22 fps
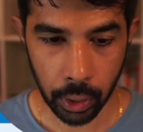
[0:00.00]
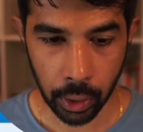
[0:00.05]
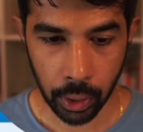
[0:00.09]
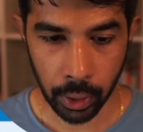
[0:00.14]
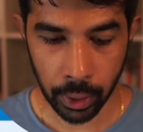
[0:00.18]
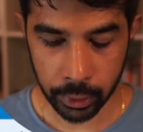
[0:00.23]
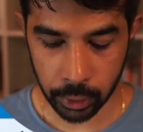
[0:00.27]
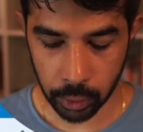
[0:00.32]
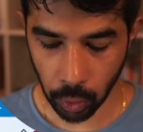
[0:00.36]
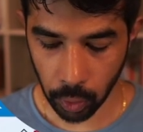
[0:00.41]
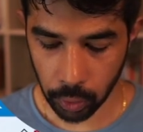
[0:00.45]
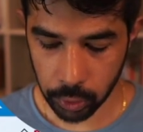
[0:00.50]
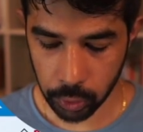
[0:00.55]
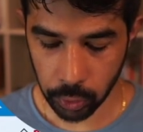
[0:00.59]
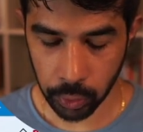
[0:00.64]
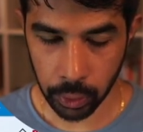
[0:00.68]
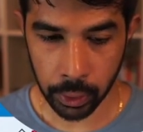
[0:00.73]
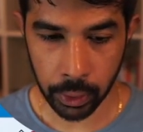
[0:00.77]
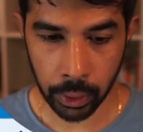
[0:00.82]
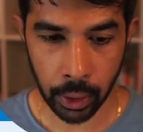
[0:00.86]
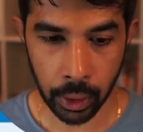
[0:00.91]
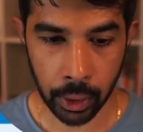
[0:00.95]
let's also
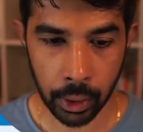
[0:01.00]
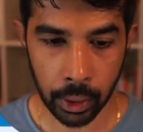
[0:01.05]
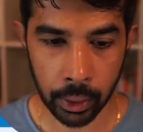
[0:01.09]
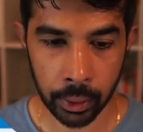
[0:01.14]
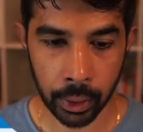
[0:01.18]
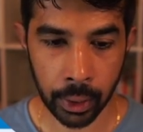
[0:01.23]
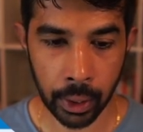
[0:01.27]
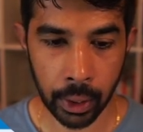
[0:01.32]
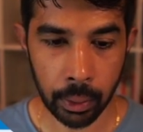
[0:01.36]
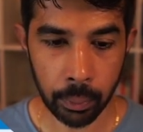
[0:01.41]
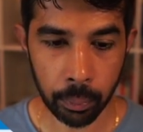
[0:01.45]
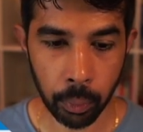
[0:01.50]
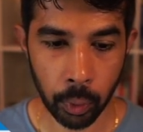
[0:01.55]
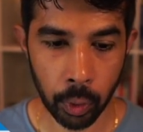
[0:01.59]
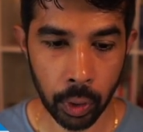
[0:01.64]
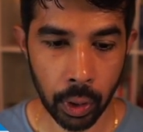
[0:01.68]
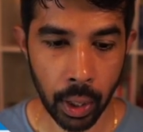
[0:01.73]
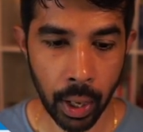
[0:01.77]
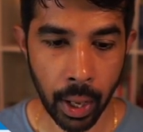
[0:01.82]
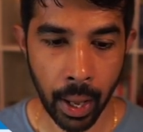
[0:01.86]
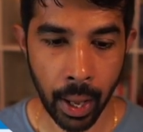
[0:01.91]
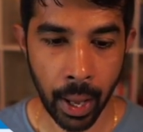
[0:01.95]
return the
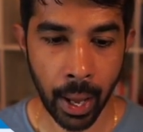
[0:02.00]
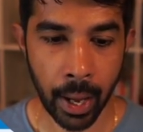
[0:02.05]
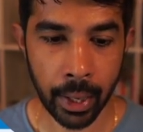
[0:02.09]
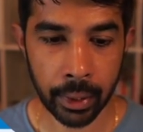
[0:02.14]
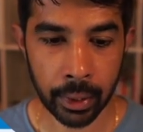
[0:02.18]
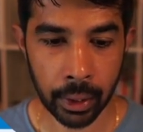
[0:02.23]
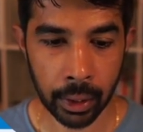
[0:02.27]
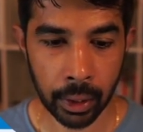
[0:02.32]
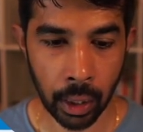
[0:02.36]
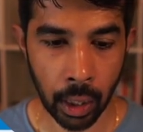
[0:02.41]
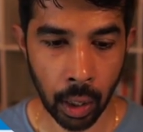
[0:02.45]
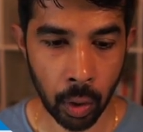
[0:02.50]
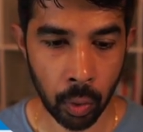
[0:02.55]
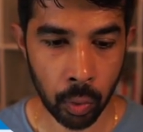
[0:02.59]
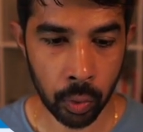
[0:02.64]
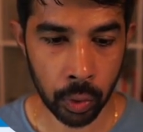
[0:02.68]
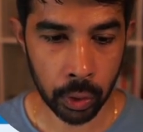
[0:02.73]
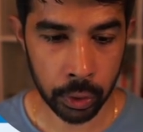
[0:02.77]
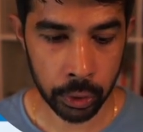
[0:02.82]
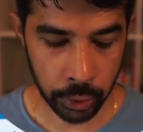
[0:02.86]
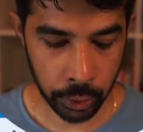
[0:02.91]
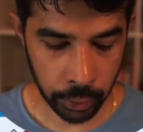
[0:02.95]
input and the count
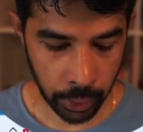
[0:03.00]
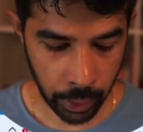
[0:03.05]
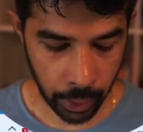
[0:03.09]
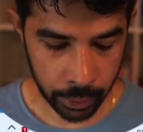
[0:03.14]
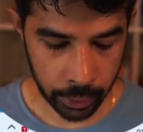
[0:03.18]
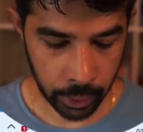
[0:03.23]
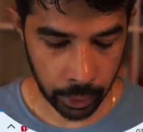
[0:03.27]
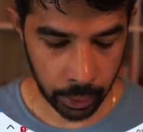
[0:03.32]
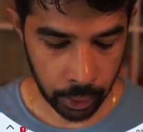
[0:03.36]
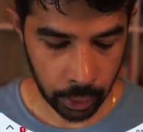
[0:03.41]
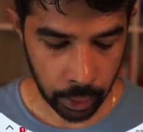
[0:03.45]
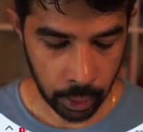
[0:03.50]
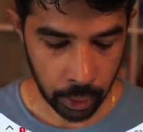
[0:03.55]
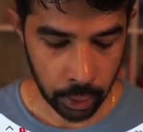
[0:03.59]
together.